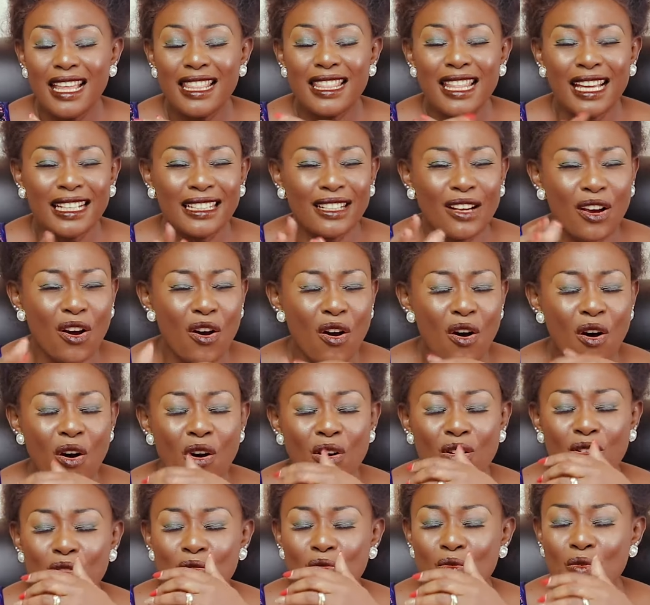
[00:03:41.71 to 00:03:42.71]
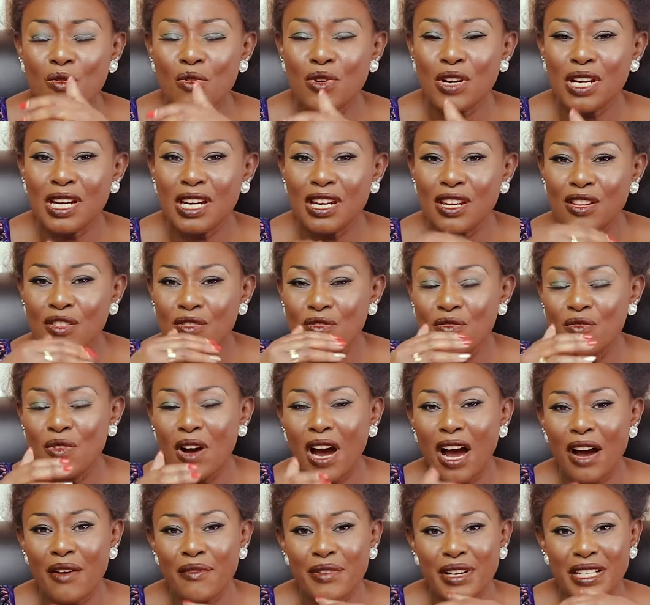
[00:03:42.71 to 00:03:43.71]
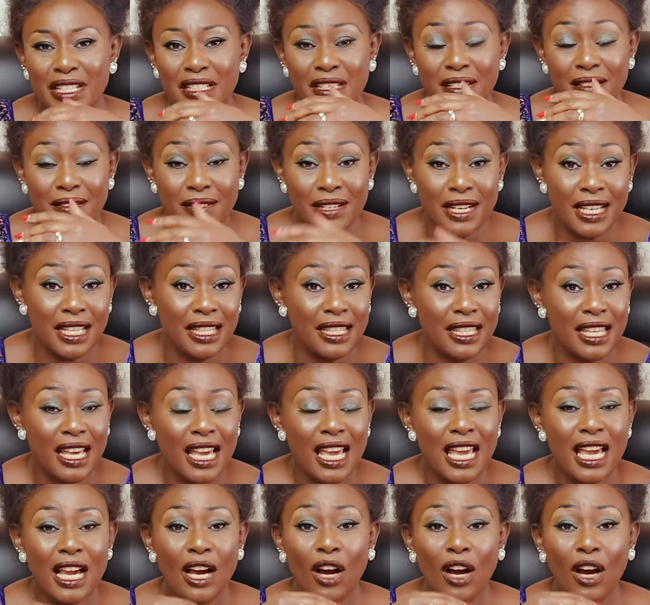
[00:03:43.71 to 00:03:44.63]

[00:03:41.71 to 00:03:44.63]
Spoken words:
that God will renew our strength.